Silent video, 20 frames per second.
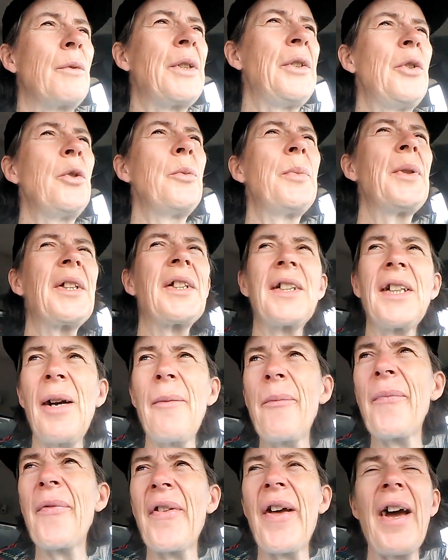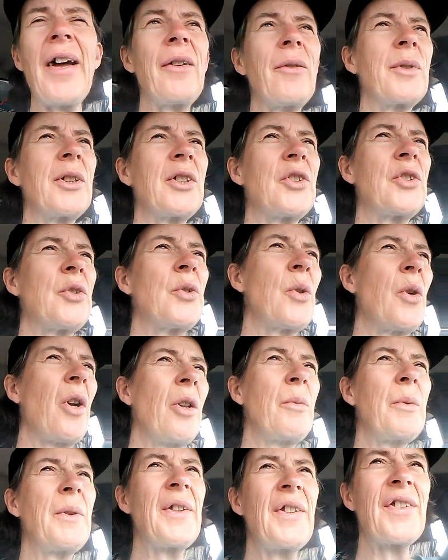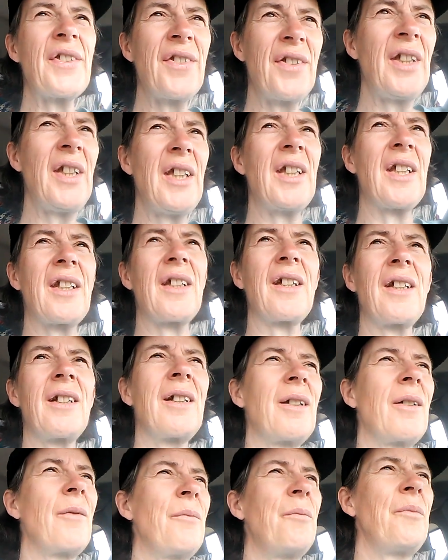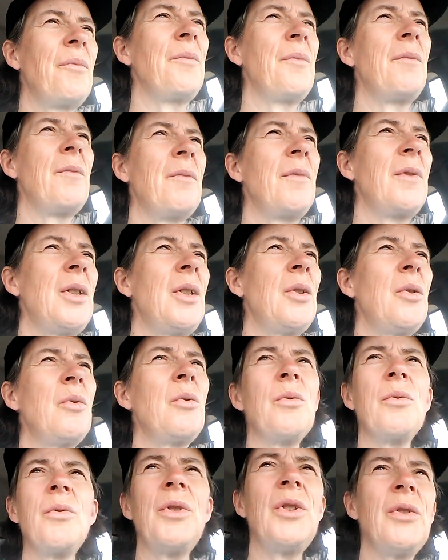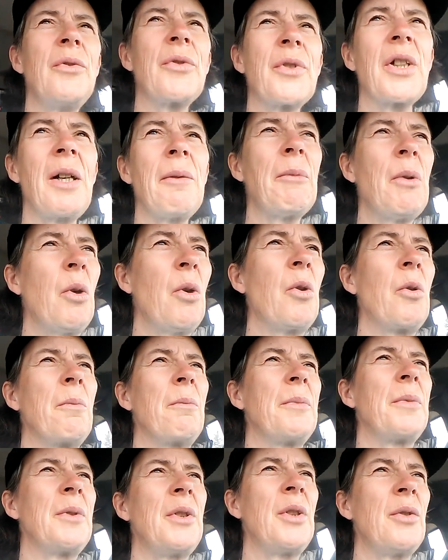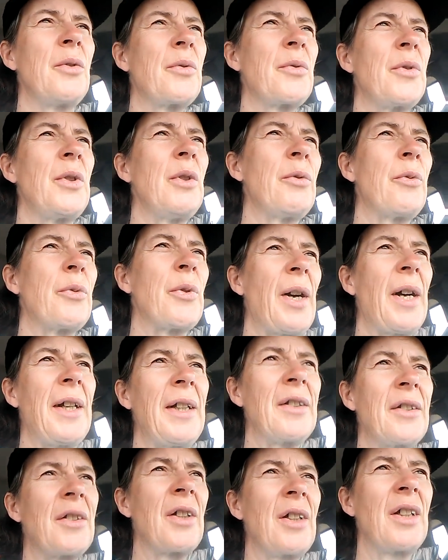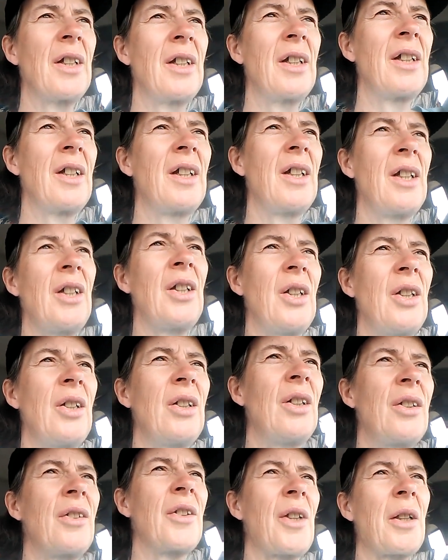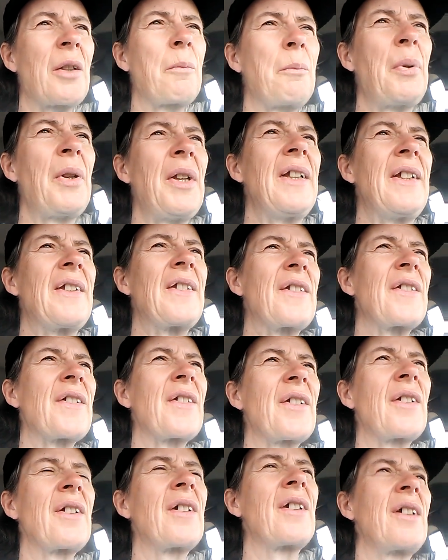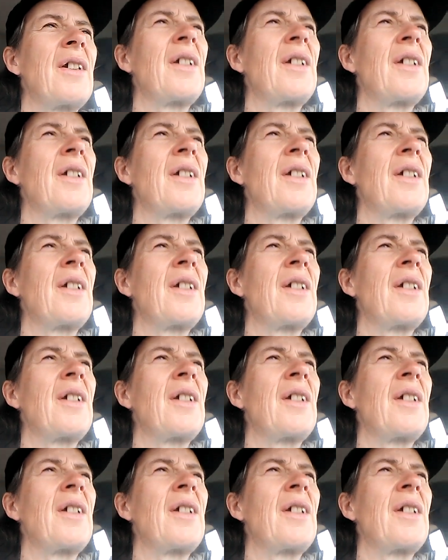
when you become that which you always seek, you you come home you you find that peace